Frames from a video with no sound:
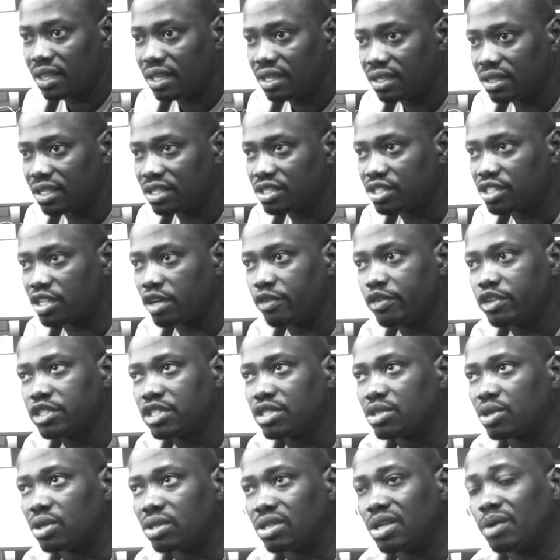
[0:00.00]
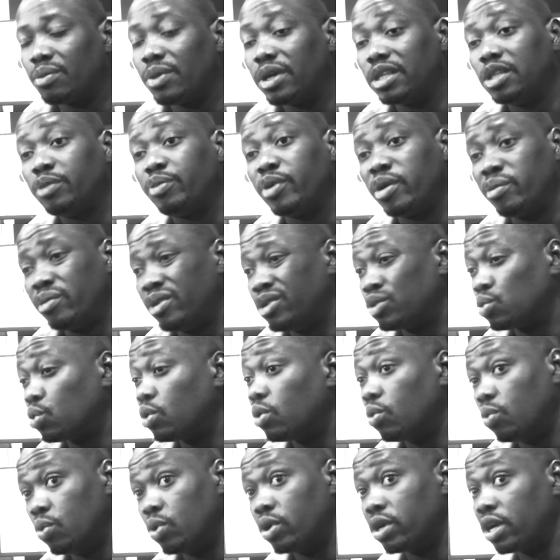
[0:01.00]
the services under my department is what
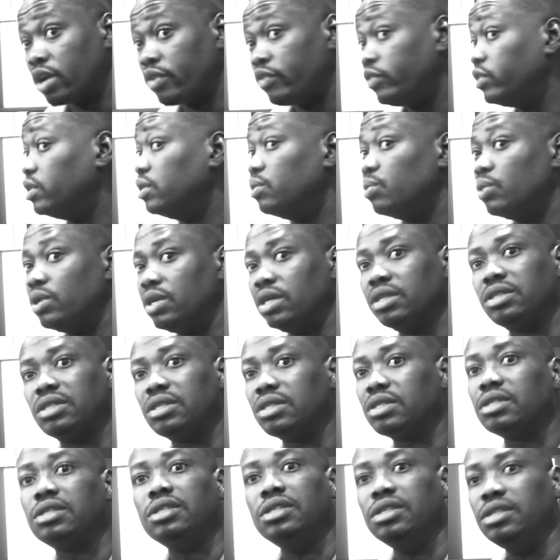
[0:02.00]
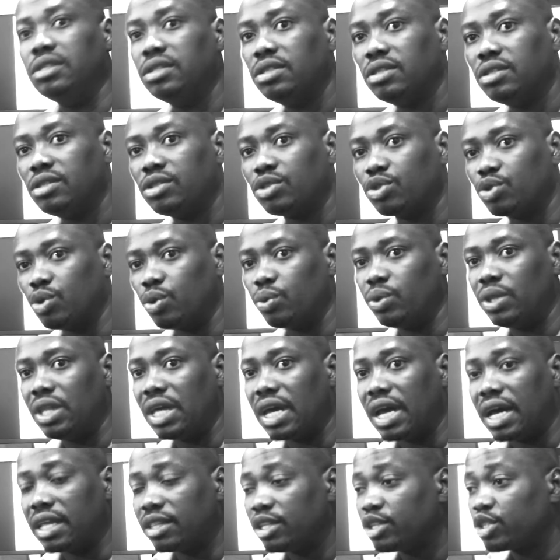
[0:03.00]
Warner really wanted to see. So they
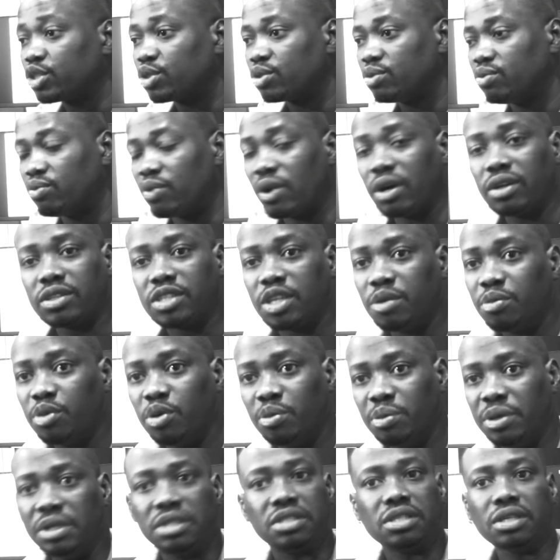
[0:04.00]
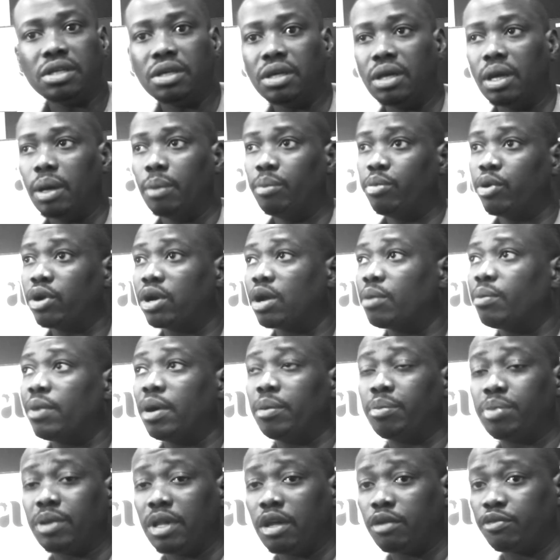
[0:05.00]
had this roundtable meeting. I brought out my
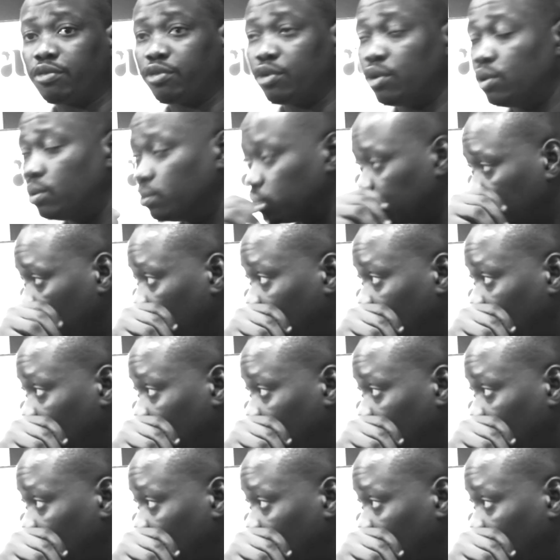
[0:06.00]
platform,